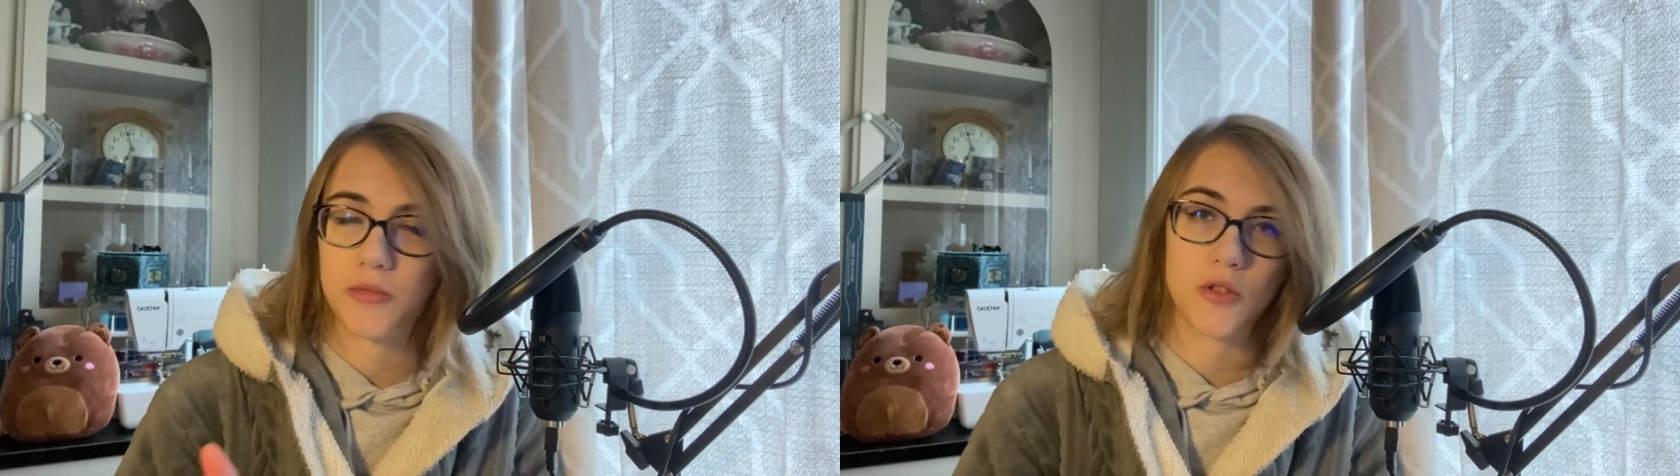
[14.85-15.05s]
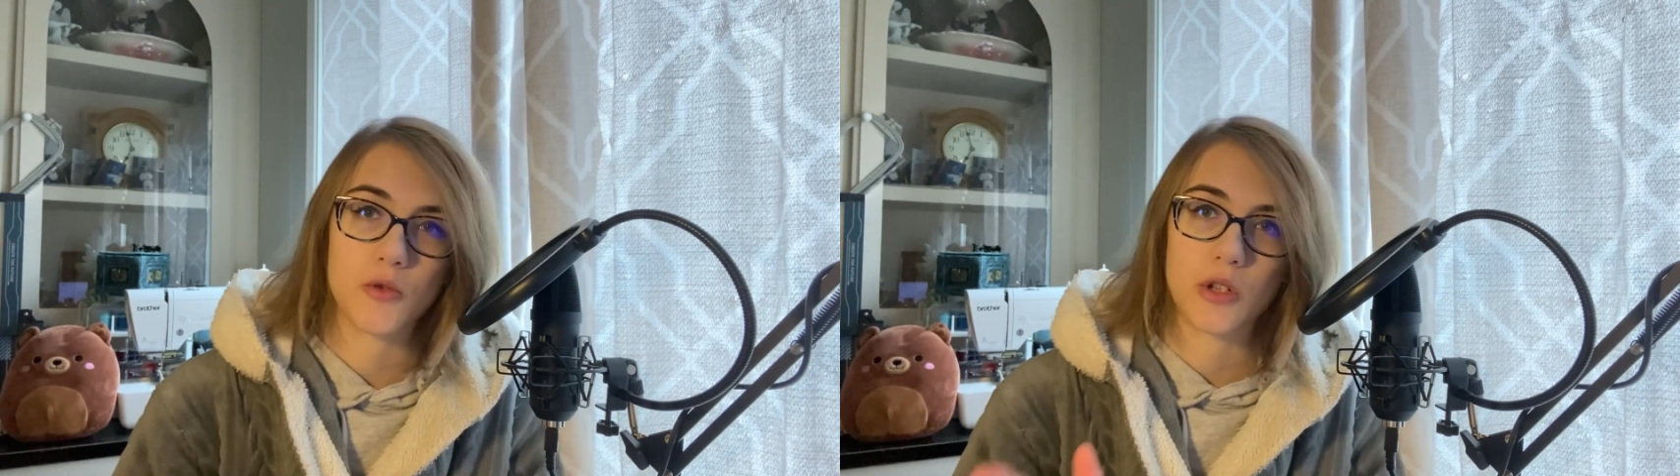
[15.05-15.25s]

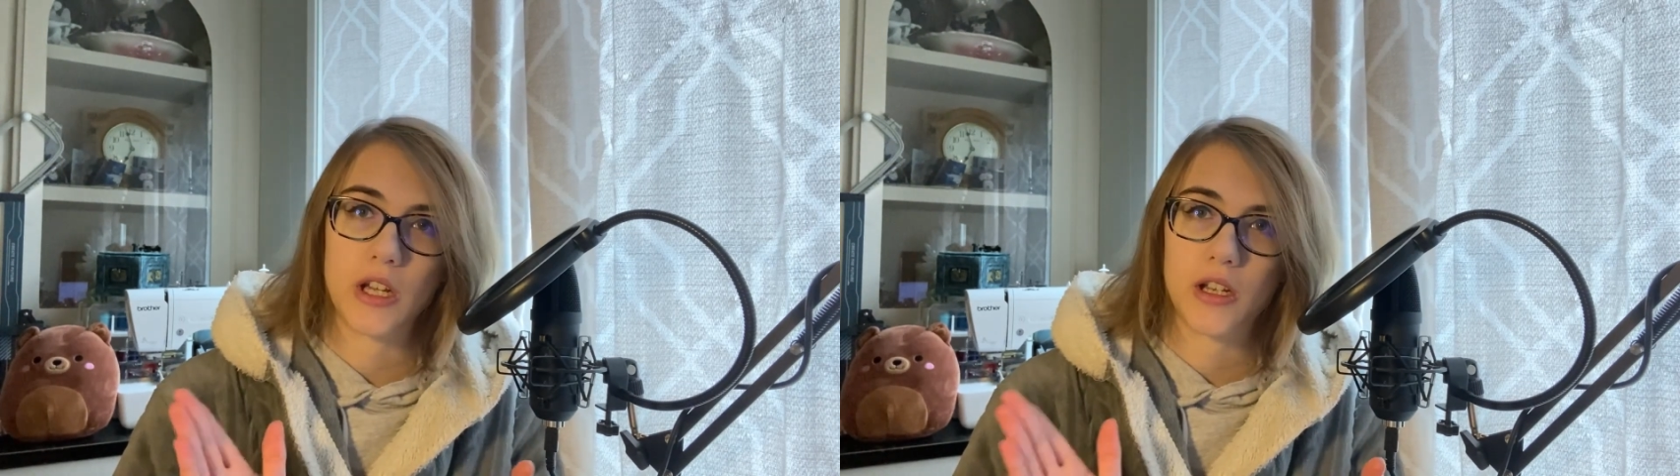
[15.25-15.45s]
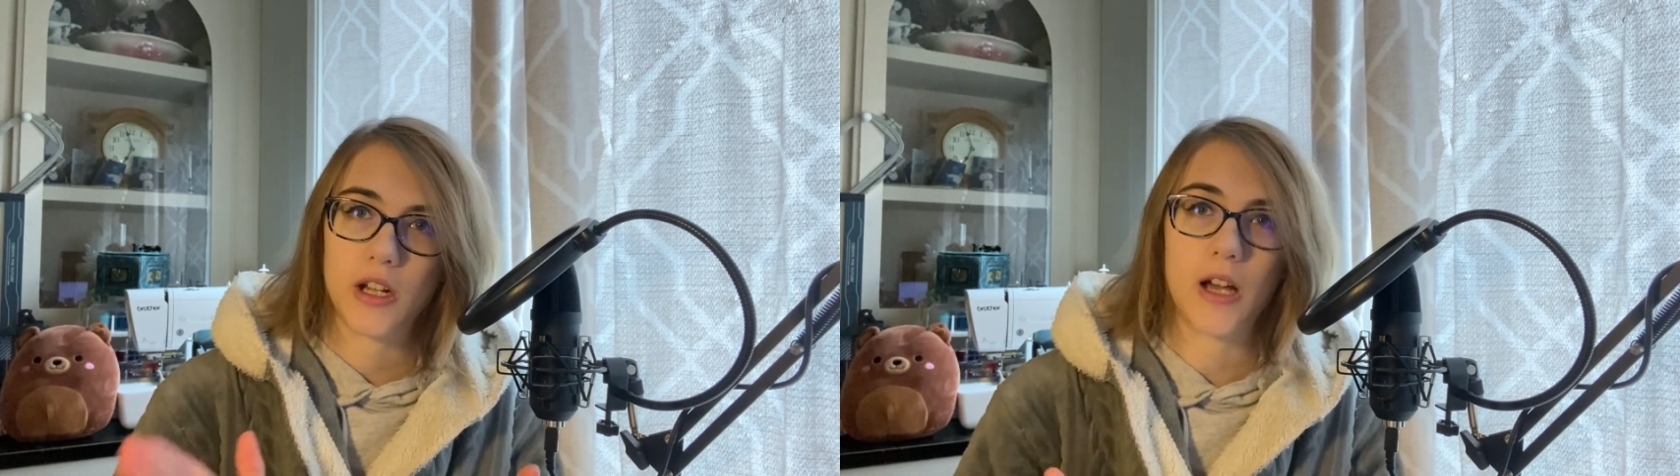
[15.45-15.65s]

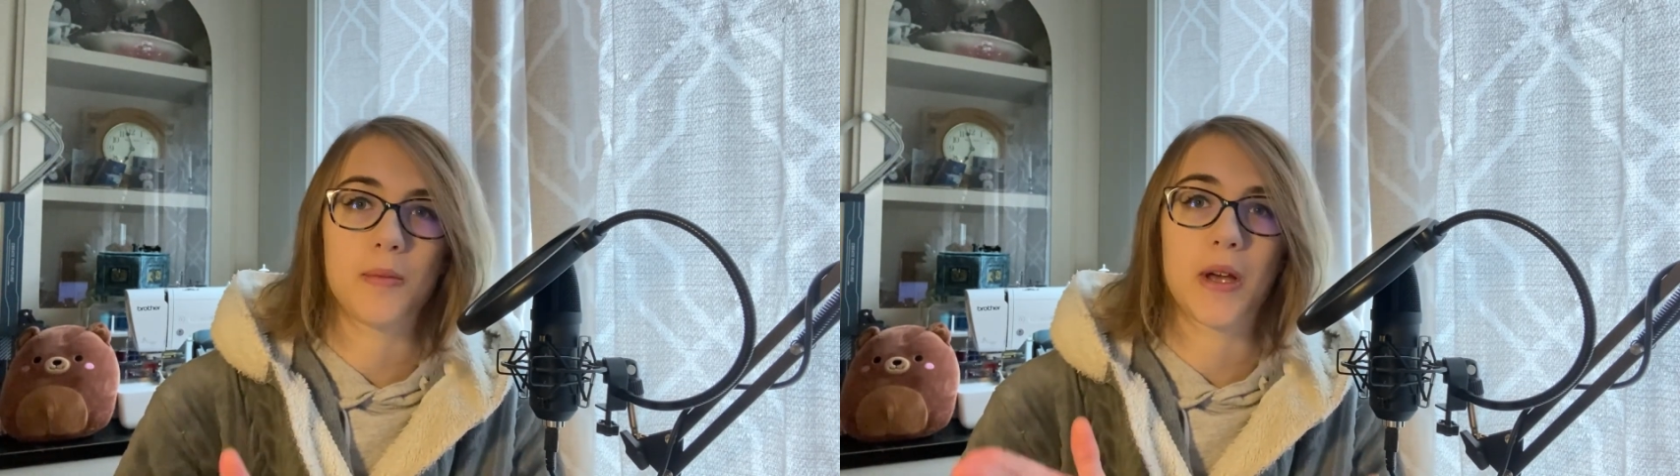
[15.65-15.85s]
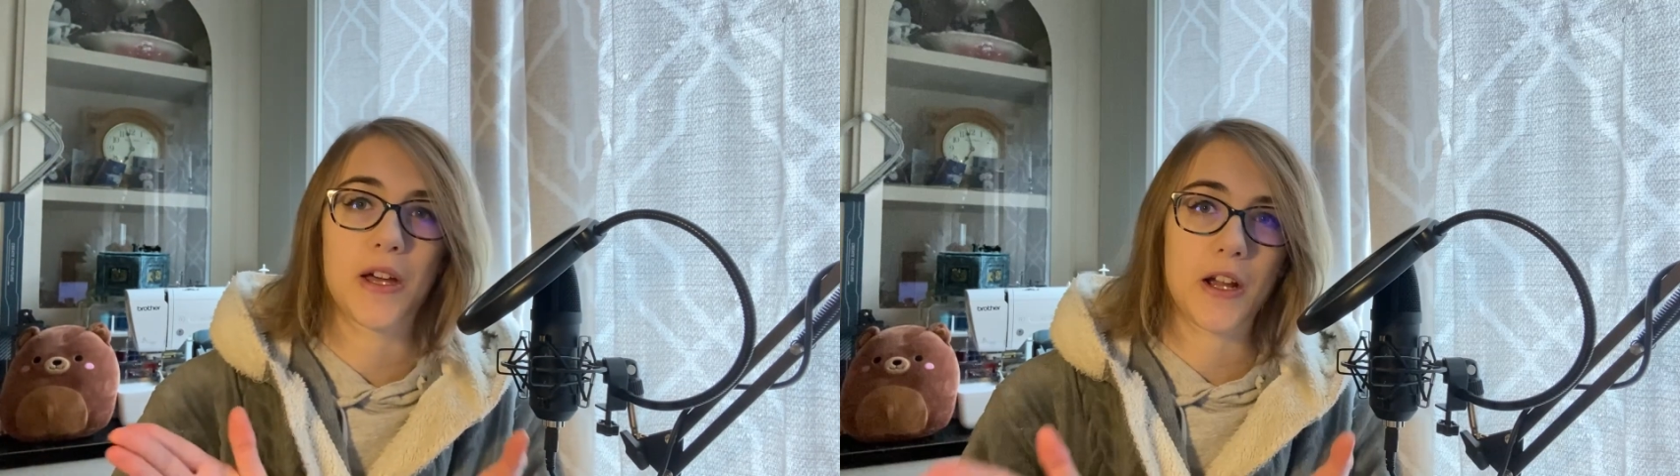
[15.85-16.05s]
Procreate,
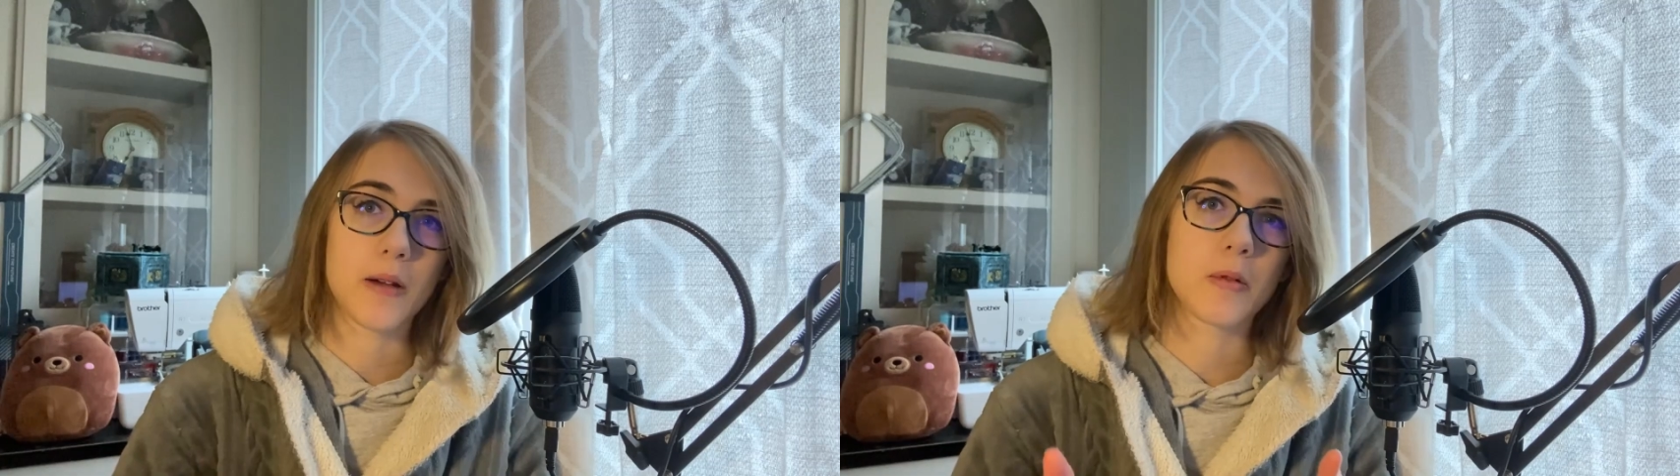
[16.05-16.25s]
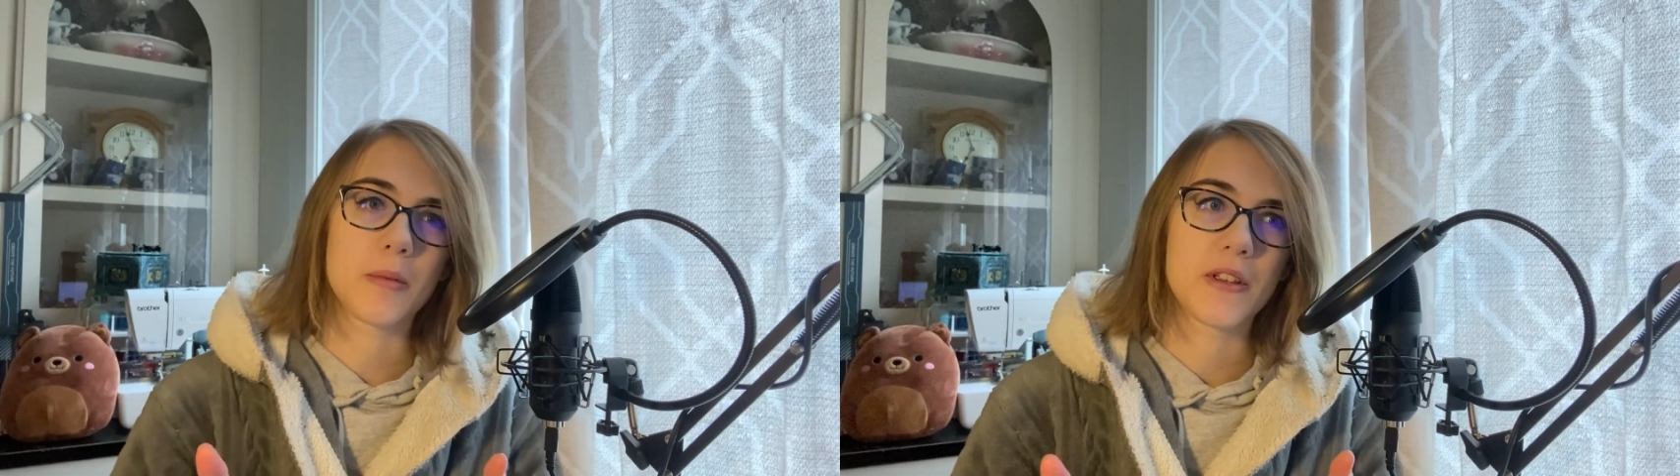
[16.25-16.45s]
iPad,
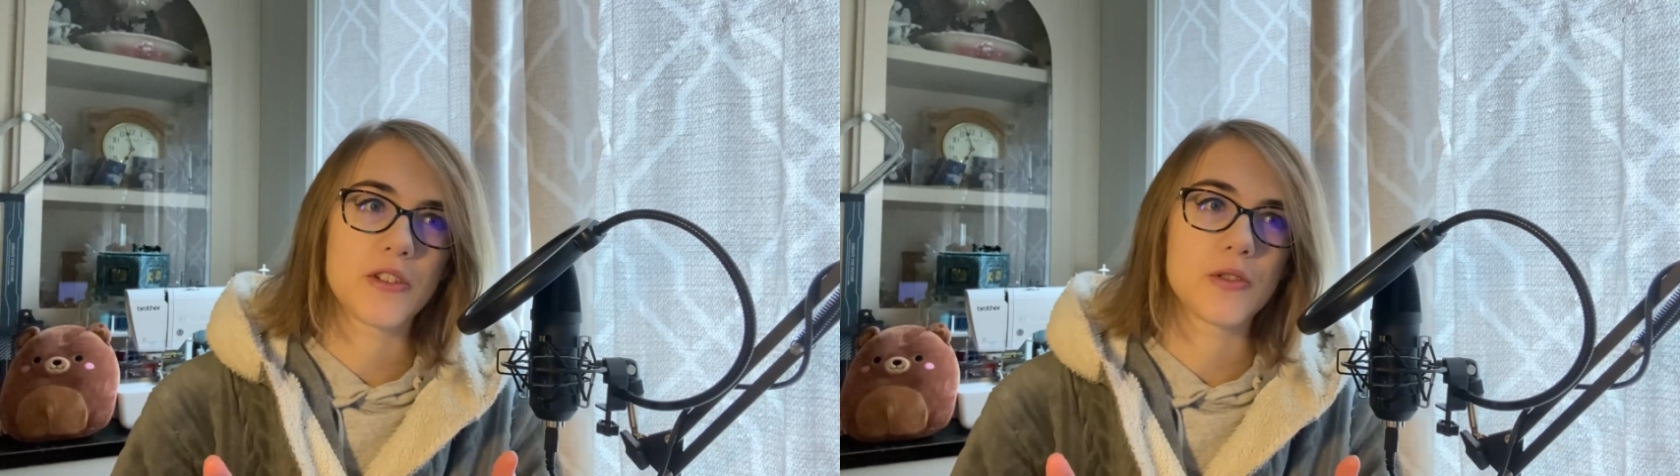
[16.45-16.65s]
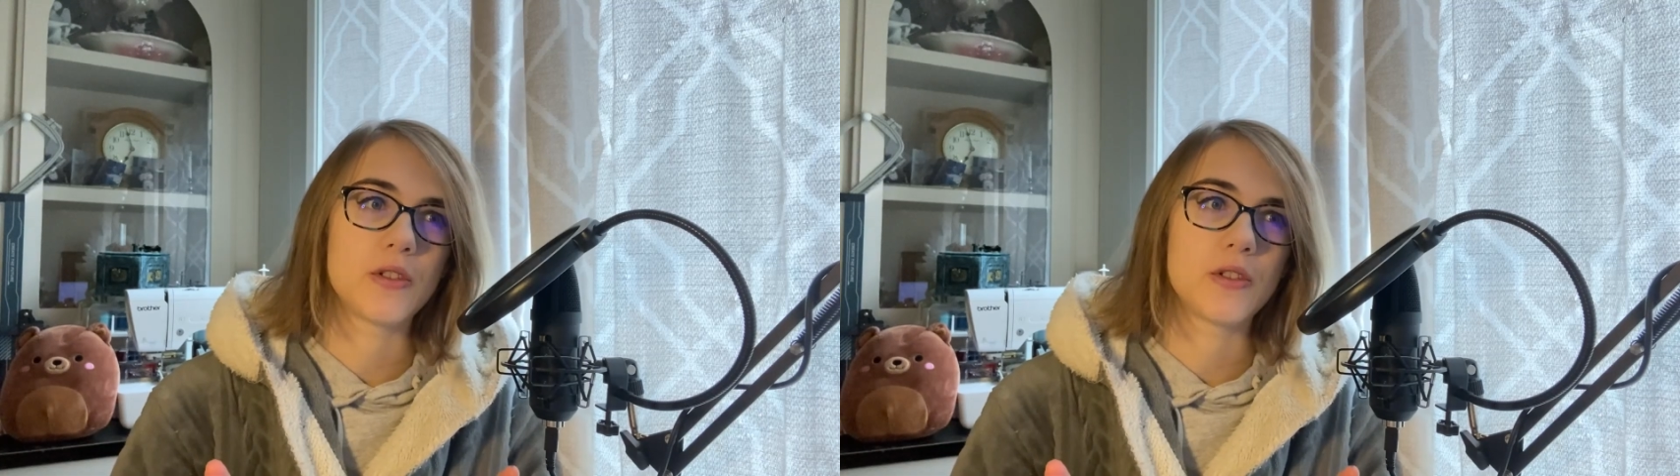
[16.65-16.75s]
Apple Pencil,